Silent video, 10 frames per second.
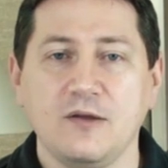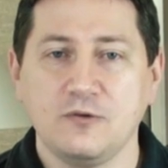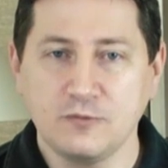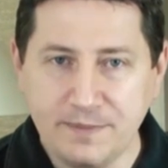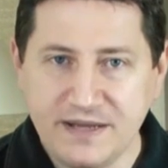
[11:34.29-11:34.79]

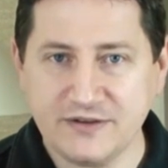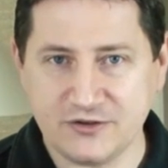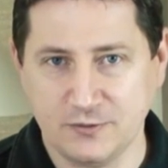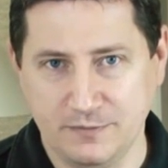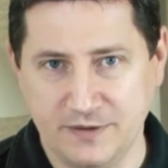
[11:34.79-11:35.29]
Repeat
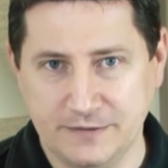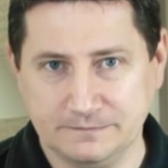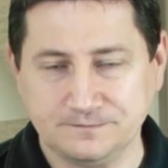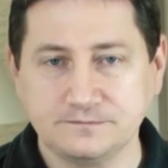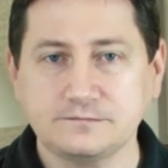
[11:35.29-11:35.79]
this with me.
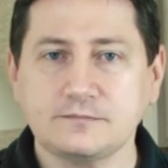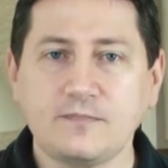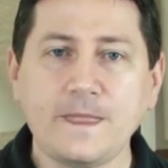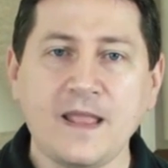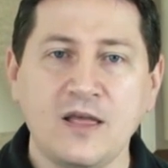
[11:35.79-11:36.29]

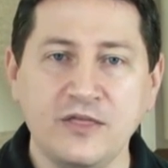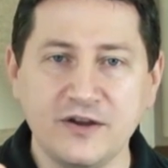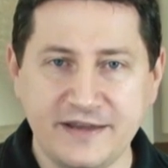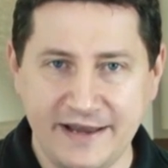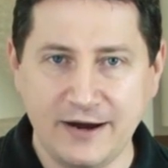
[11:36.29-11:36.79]

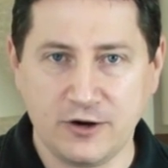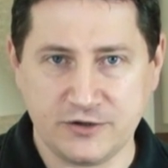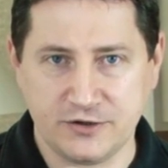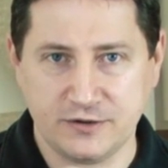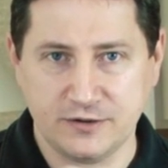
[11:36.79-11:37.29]
The
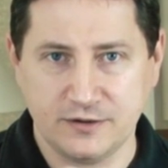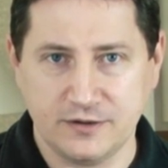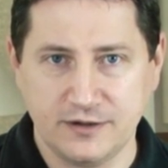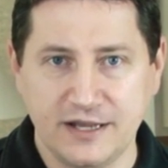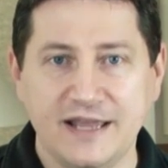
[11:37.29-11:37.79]
character
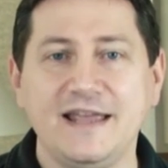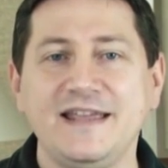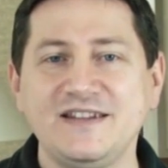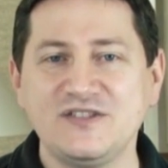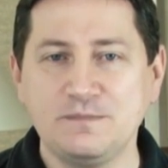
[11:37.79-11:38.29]

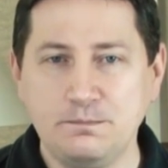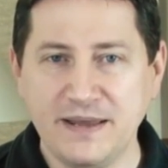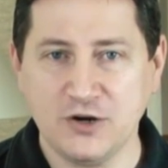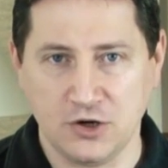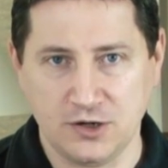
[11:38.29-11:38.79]
is
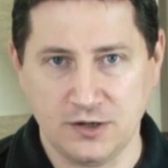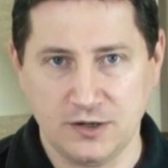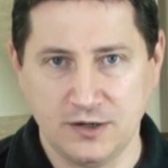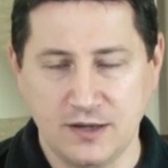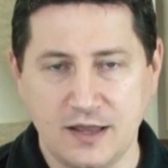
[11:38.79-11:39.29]
bigger
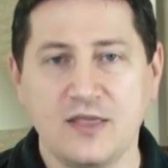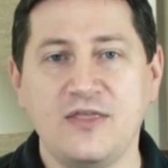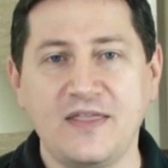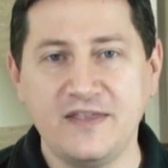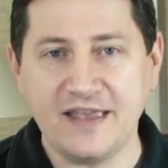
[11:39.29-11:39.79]

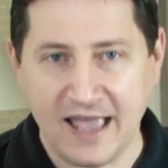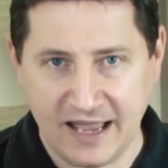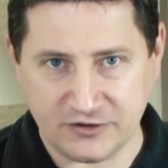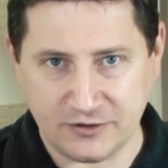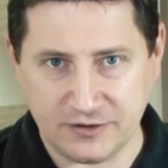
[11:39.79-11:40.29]
than the
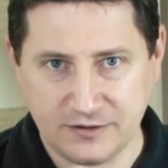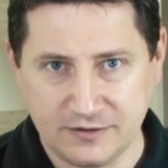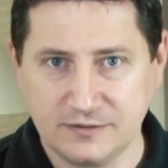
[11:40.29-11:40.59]
actor.